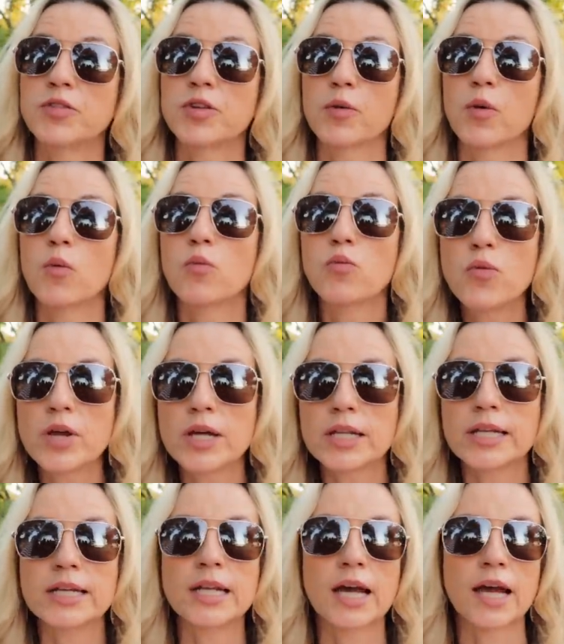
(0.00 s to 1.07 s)
So a
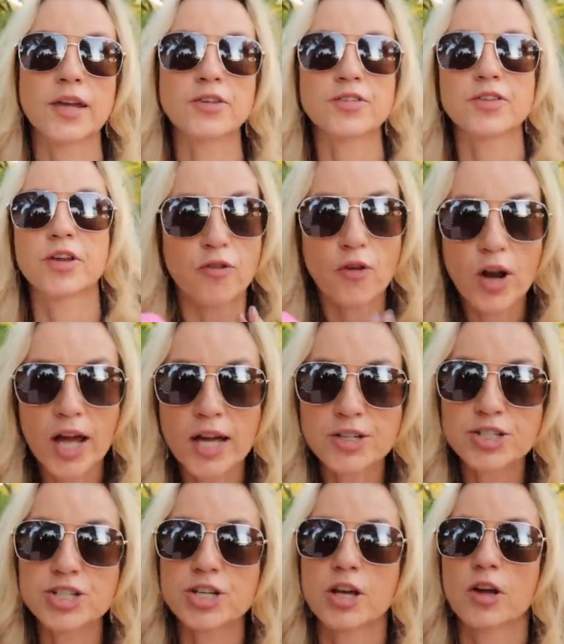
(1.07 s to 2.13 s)
really nice,
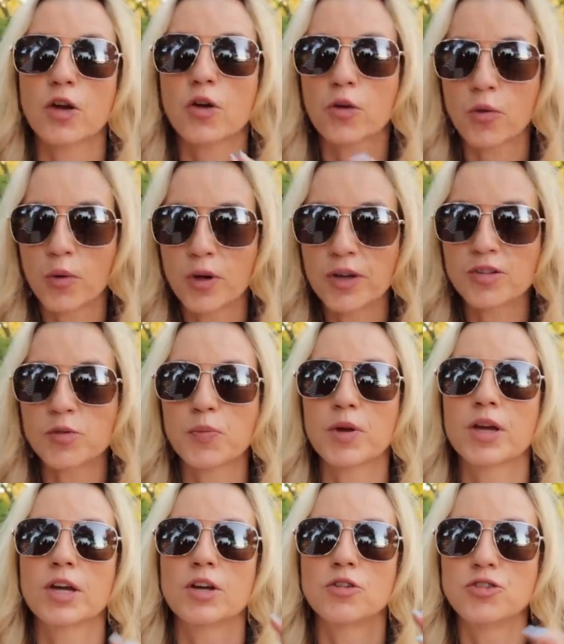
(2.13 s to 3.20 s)
fresh, crisp,
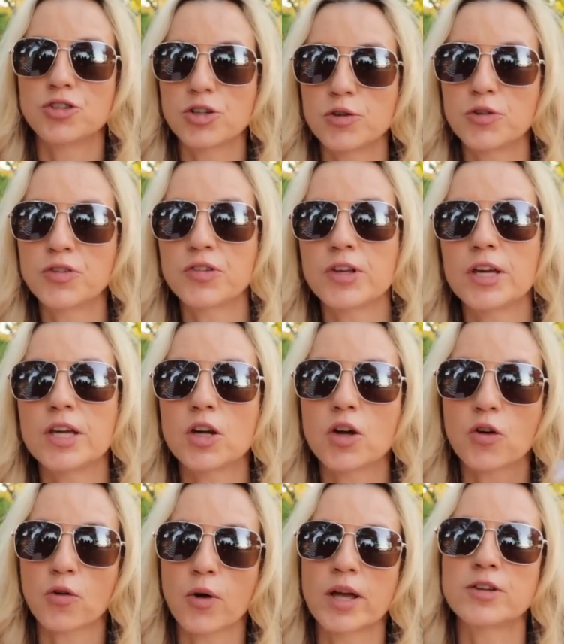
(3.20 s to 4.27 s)
juicy,
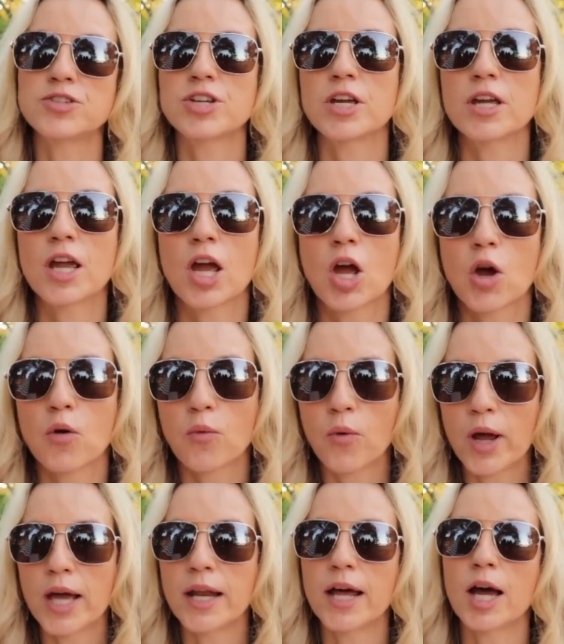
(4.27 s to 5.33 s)
crunchy,
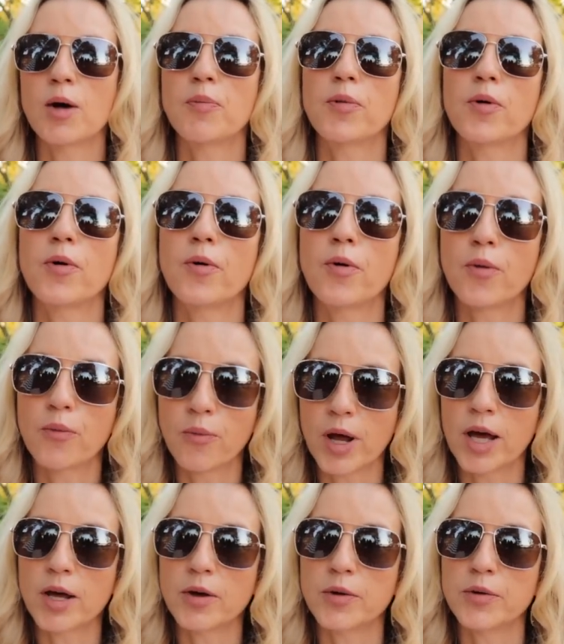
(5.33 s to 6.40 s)
red apple,
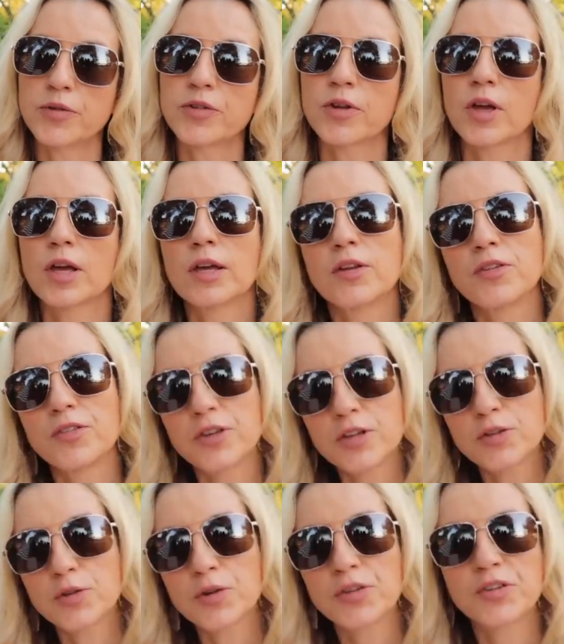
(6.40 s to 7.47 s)
rose,
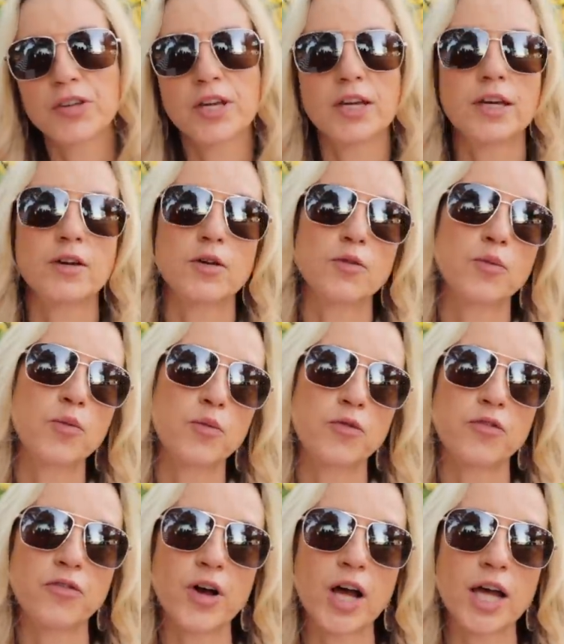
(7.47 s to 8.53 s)
citrusy,
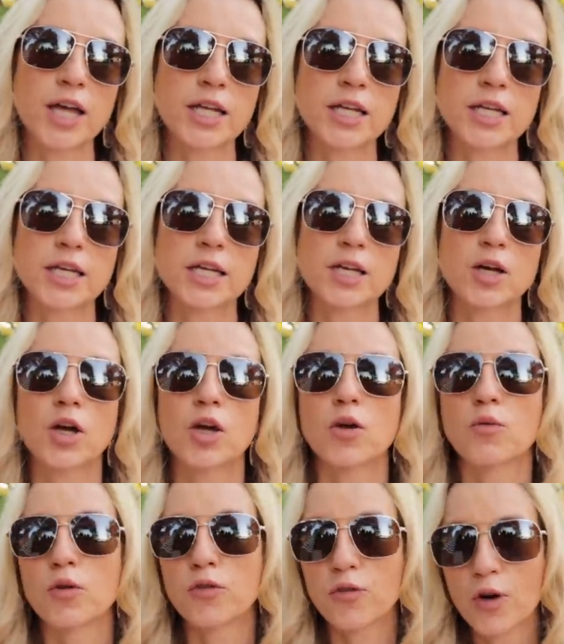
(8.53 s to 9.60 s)
fun,
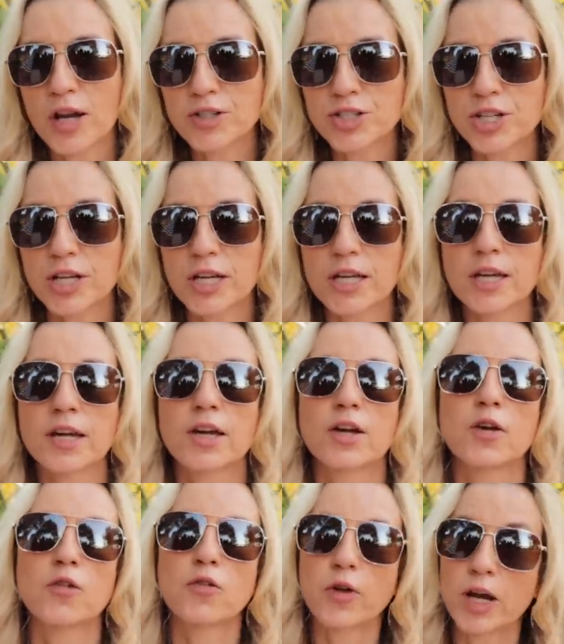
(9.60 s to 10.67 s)
refreshing
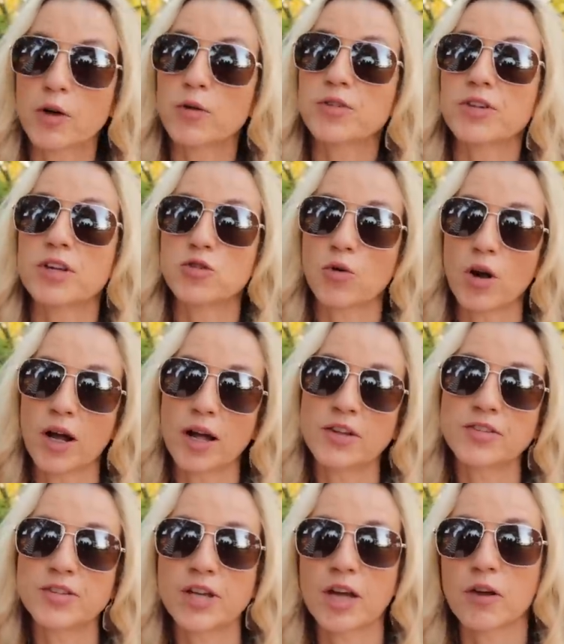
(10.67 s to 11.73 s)
fragrance that
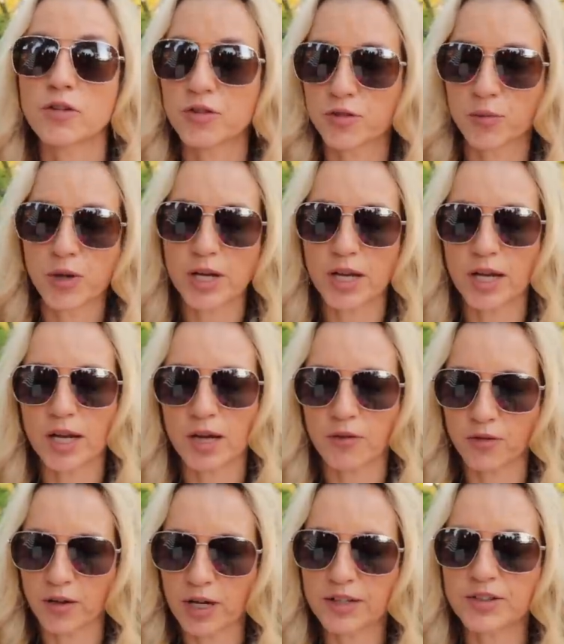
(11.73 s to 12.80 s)
dries down sweet. And I
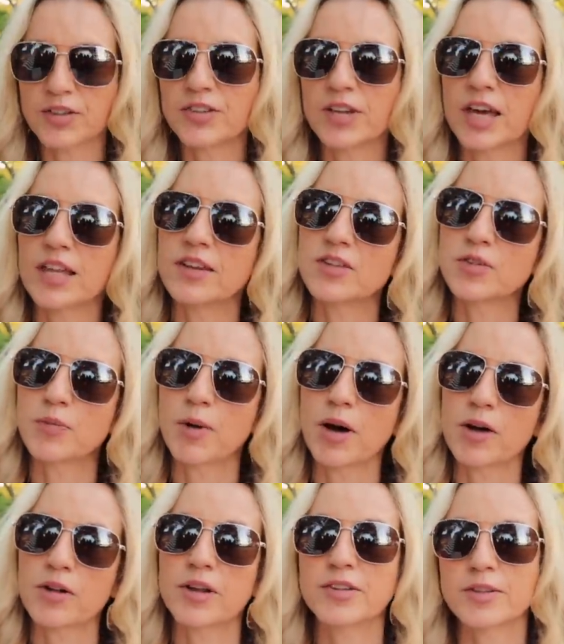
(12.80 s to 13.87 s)
forgot to say, this
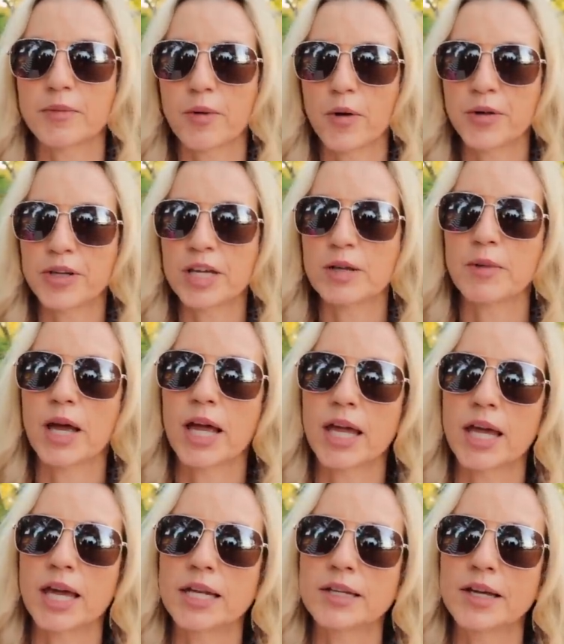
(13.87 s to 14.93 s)
bottle, as I'm holding it in my
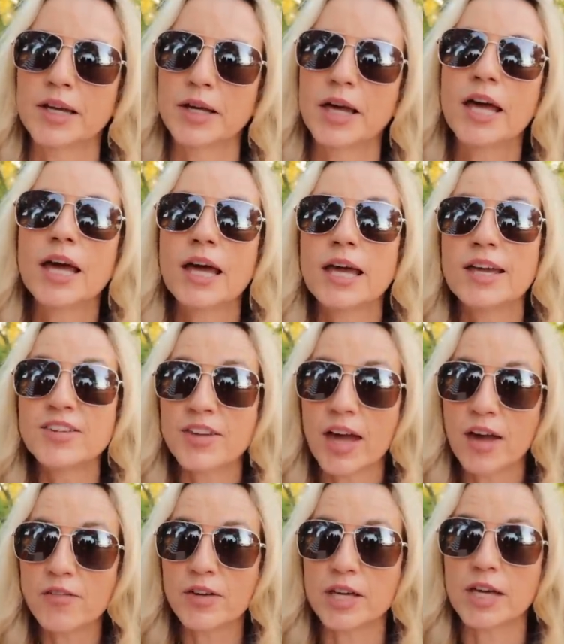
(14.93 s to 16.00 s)
hand, it's
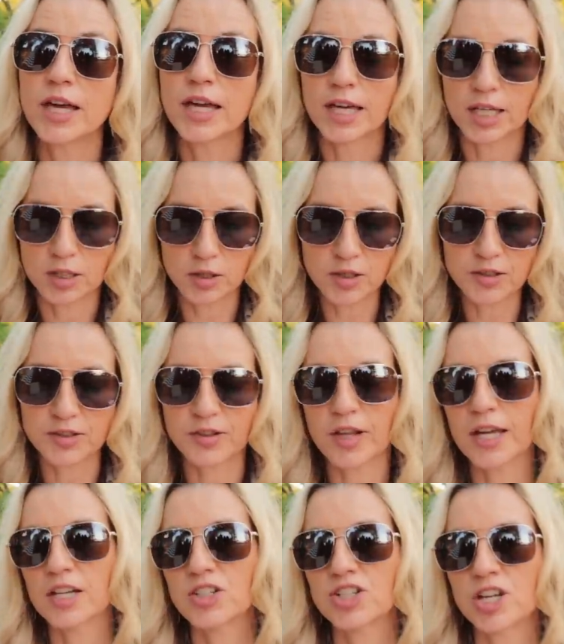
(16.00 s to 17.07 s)
heavy. It looks
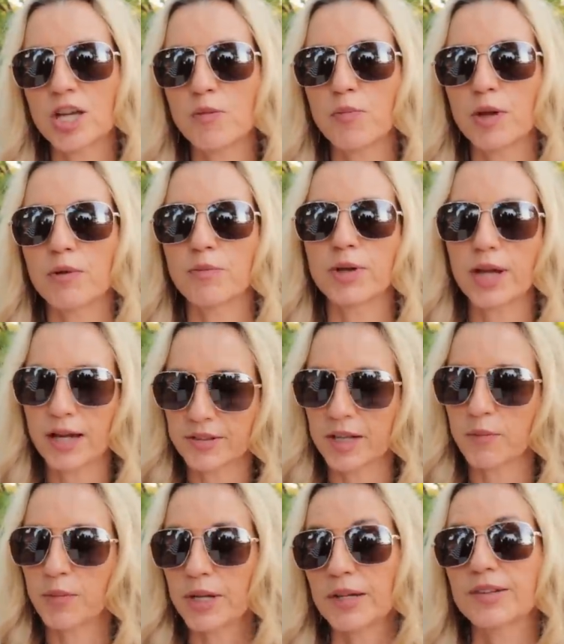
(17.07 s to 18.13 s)
like cheap and
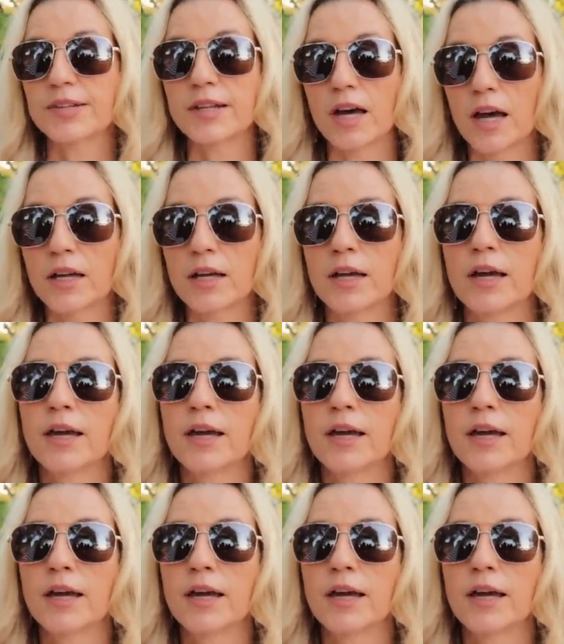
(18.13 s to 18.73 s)
plastic, but it's not.